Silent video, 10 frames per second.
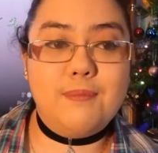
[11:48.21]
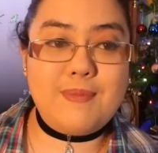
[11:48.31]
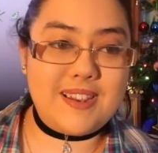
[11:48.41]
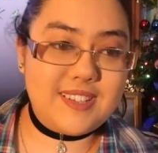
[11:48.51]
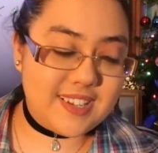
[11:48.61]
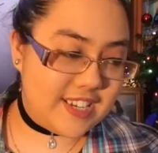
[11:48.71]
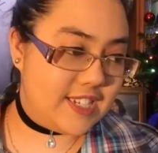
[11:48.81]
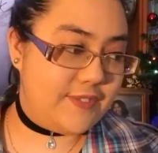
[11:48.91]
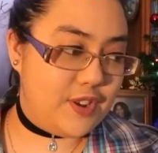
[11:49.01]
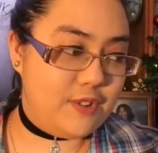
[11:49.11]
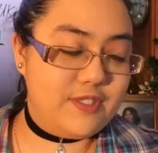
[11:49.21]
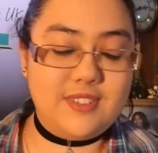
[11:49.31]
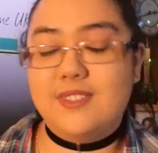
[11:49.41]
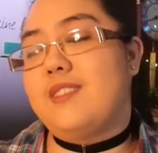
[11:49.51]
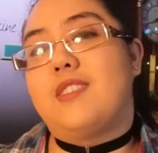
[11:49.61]
Medicine
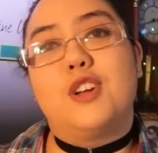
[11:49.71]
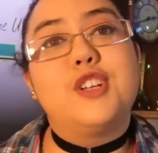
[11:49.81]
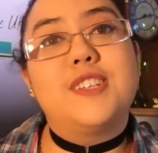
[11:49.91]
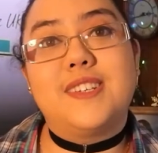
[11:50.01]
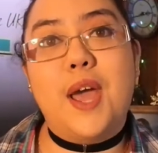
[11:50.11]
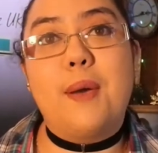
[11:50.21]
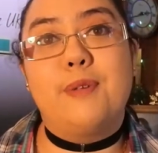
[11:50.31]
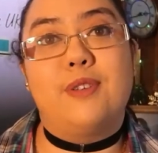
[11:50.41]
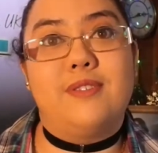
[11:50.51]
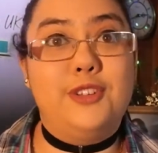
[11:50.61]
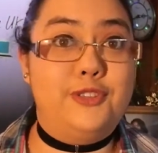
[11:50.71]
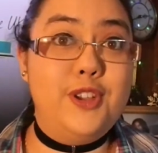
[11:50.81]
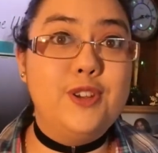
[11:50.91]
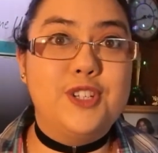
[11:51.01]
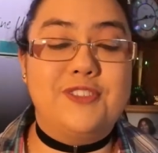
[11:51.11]
interviews could determine your
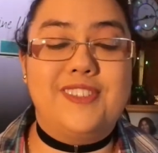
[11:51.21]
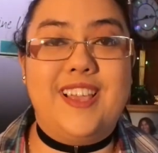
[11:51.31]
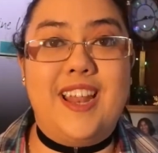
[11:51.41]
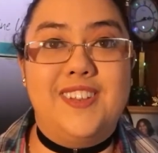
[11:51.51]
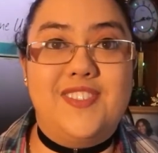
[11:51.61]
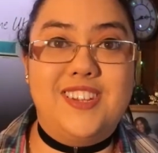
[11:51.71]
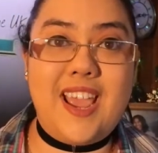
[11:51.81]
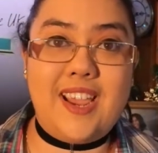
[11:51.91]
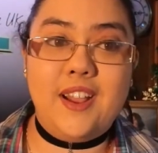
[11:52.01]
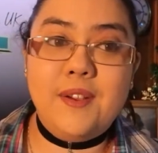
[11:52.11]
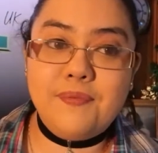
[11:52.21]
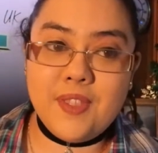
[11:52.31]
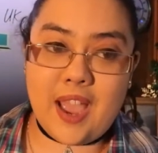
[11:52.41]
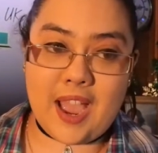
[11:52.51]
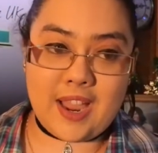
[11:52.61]
future at the end of the day,
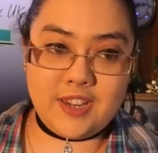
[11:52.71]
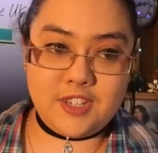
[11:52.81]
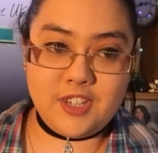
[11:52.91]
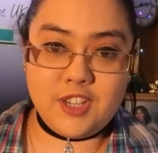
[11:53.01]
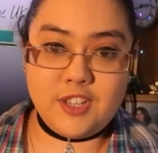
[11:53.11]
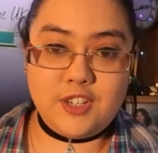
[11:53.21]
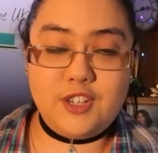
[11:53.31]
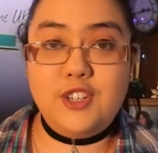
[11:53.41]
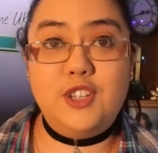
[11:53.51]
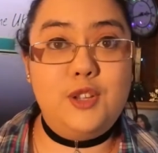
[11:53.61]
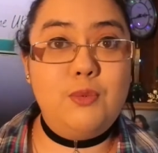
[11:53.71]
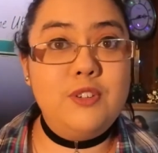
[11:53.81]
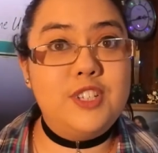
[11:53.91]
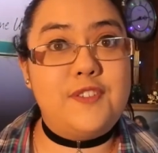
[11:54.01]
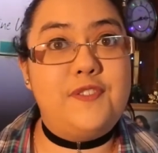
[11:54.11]
and you
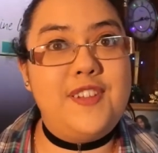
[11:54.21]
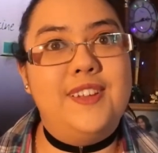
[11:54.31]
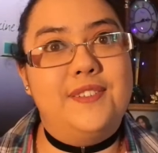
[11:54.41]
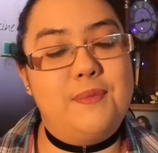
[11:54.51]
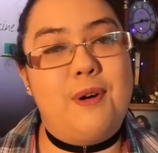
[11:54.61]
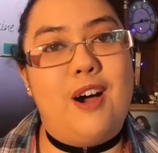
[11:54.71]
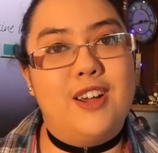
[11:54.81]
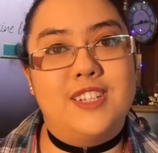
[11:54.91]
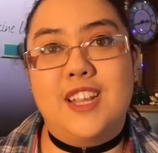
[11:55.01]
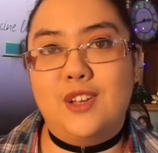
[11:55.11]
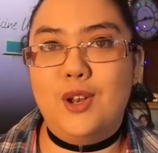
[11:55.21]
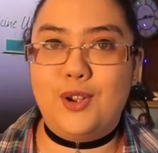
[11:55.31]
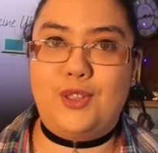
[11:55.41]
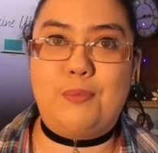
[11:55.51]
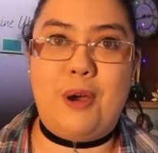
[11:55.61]
want to feel the part and
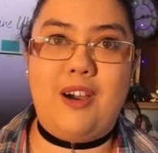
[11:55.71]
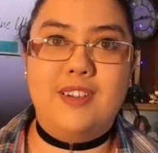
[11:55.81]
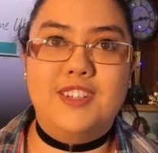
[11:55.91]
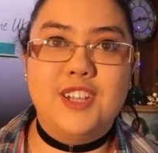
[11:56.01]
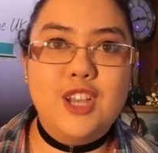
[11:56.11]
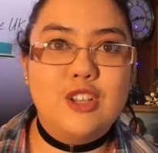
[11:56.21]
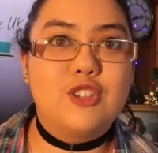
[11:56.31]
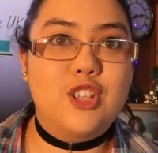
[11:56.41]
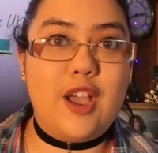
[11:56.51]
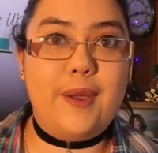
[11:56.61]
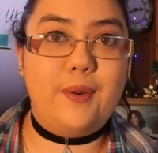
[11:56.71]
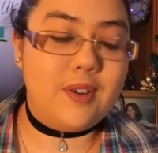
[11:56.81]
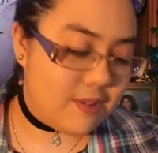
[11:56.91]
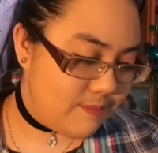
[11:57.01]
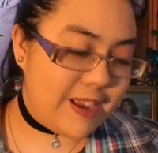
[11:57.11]
look the part. So
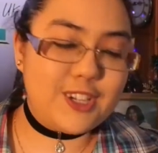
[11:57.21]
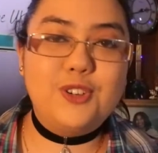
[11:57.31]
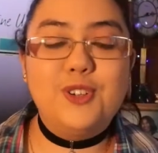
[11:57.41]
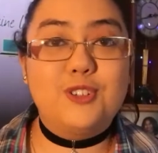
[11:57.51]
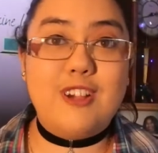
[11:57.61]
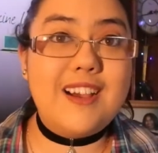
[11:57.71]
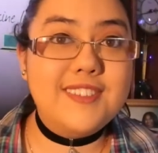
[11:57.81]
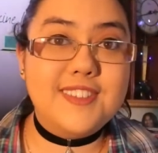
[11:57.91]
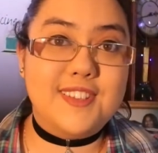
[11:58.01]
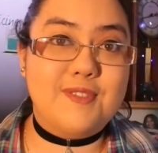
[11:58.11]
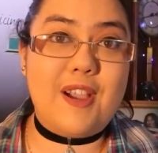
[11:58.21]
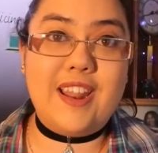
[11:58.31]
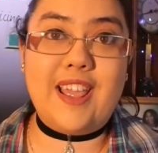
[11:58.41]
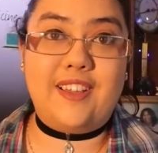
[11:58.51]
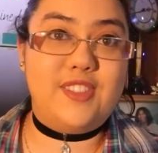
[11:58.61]
make sure your trousers are the
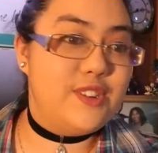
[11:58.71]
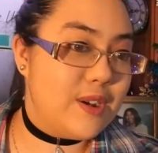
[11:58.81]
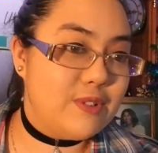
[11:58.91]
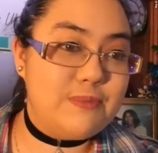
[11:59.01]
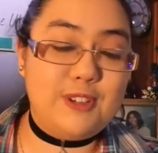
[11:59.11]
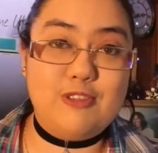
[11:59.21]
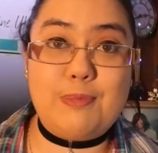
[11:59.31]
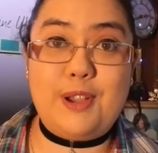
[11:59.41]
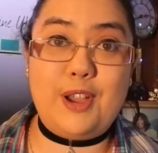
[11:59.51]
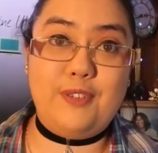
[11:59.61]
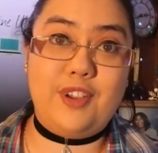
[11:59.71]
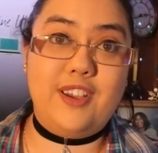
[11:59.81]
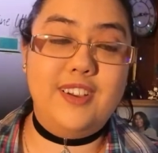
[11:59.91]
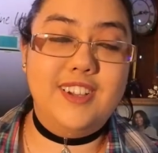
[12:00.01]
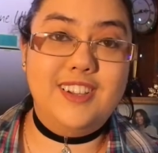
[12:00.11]
right length. You don't want to be tripping
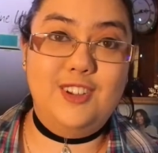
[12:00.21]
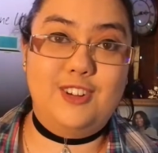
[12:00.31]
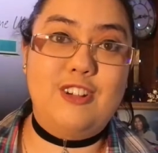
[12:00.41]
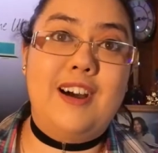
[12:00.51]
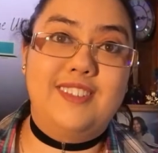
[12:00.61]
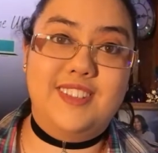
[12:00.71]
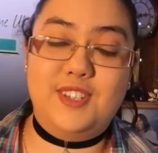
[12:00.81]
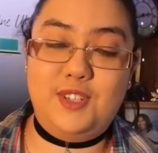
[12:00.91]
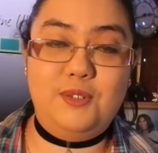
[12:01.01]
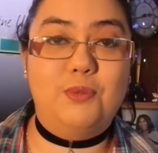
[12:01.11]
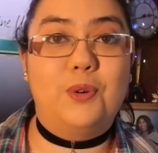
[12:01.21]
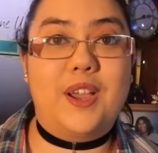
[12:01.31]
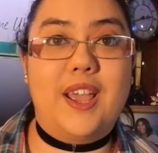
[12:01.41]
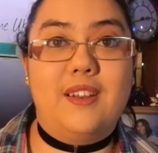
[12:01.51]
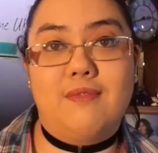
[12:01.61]
over your trousers as you
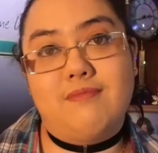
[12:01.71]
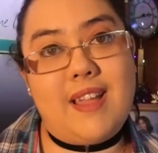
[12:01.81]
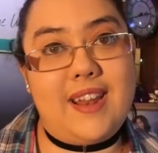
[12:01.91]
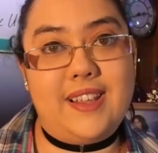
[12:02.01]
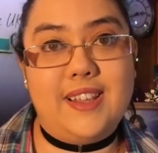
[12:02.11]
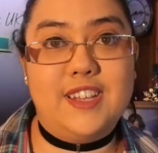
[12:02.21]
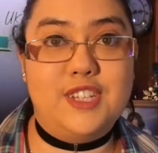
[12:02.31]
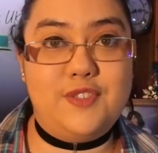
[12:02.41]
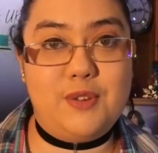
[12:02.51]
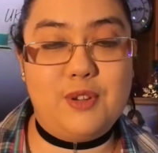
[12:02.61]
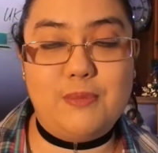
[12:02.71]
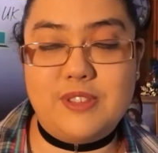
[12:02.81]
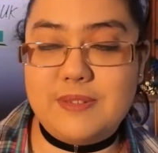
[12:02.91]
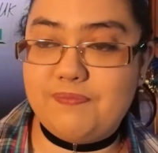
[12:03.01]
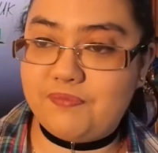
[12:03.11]
walk in any interview rooms.